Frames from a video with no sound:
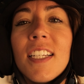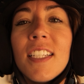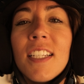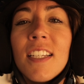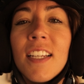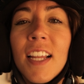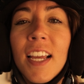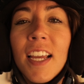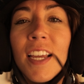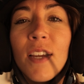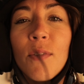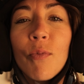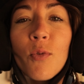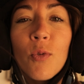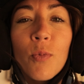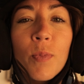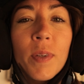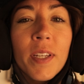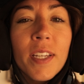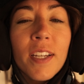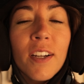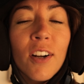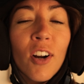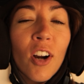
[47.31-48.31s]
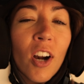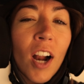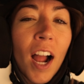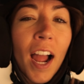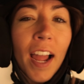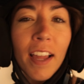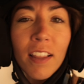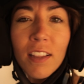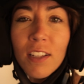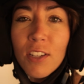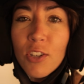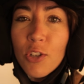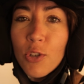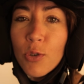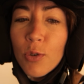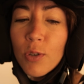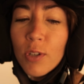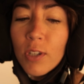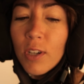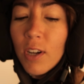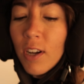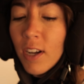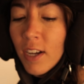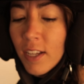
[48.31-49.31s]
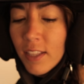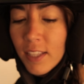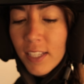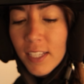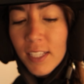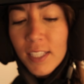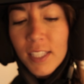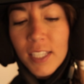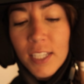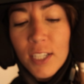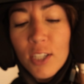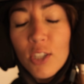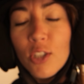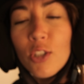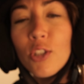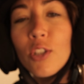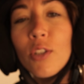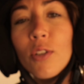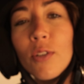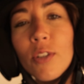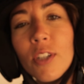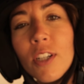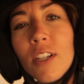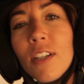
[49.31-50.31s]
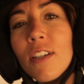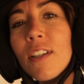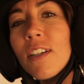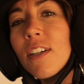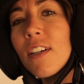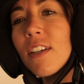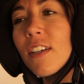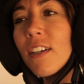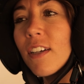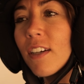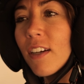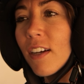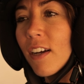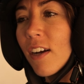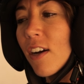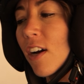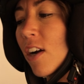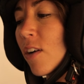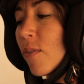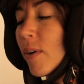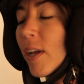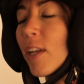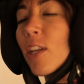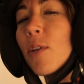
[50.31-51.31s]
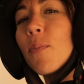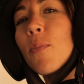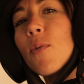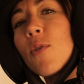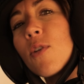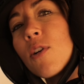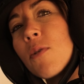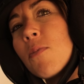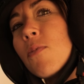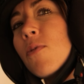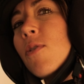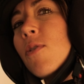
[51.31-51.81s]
Today will be our island tour on this here scooter around Bora